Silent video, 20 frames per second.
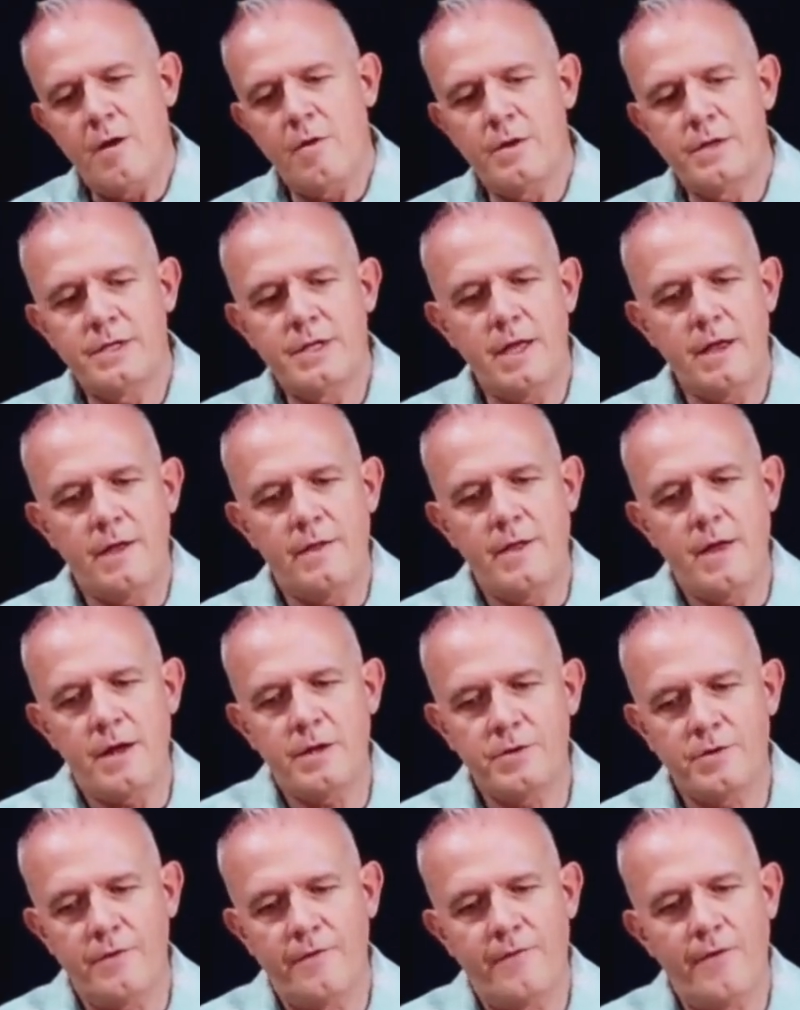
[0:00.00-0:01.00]
Always taking the
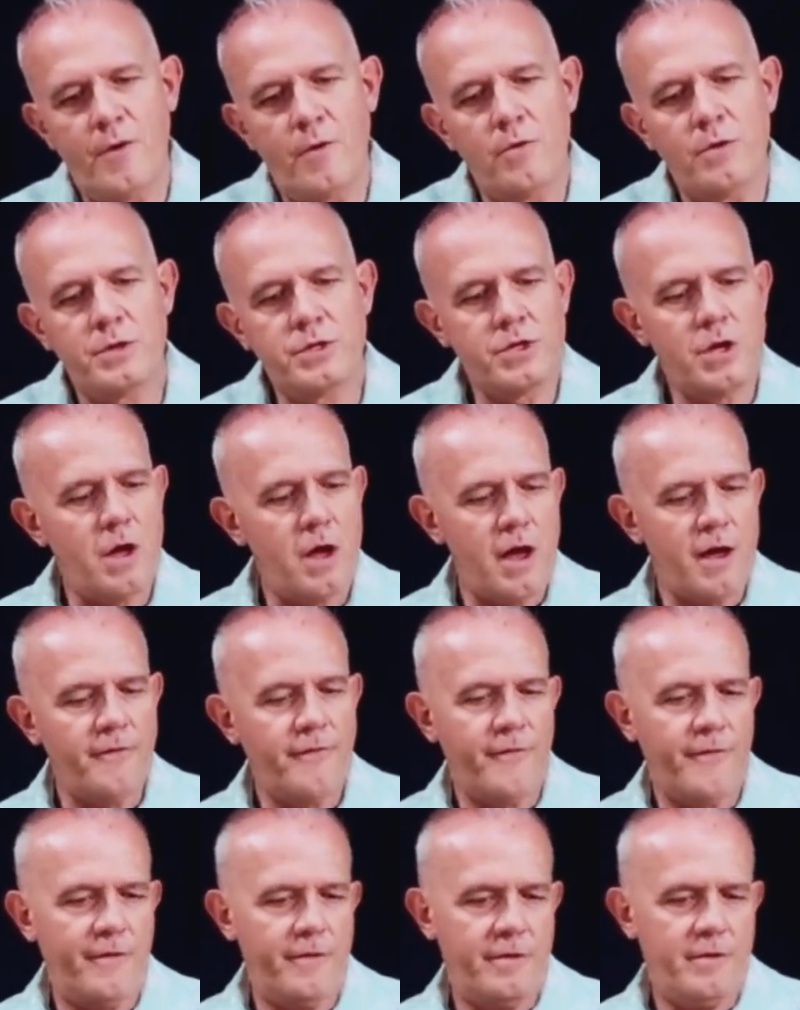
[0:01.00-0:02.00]
extra foliage off.